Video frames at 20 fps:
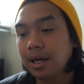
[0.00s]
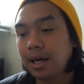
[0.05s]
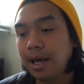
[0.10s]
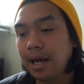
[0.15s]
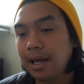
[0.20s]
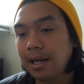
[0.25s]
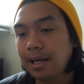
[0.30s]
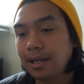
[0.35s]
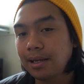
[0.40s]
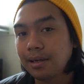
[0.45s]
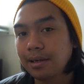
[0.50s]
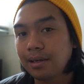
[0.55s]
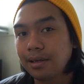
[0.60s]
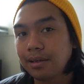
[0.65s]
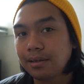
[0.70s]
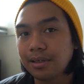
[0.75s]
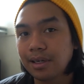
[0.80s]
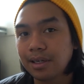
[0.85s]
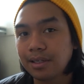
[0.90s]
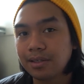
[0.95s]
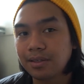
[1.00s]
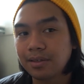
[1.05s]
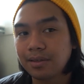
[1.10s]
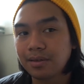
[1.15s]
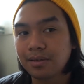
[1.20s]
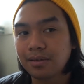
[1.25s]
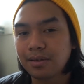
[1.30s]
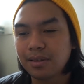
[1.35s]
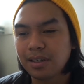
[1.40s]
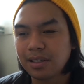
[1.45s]
and
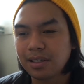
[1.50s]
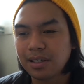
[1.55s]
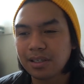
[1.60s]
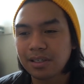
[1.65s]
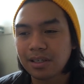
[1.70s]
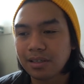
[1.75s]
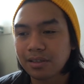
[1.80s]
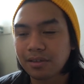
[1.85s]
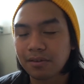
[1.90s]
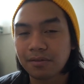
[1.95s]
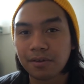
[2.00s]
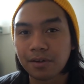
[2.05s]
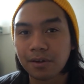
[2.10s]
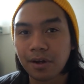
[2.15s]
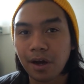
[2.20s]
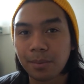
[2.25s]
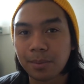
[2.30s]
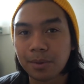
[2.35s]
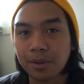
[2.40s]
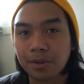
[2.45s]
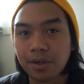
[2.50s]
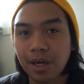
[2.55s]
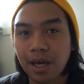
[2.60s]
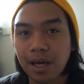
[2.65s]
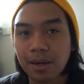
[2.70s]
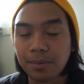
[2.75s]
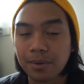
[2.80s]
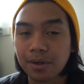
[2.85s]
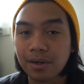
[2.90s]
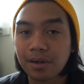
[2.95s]
it's just such a phenomenal
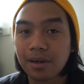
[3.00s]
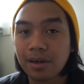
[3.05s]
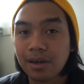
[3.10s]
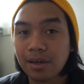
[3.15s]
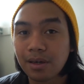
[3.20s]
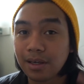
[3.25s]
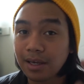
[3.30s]
camera.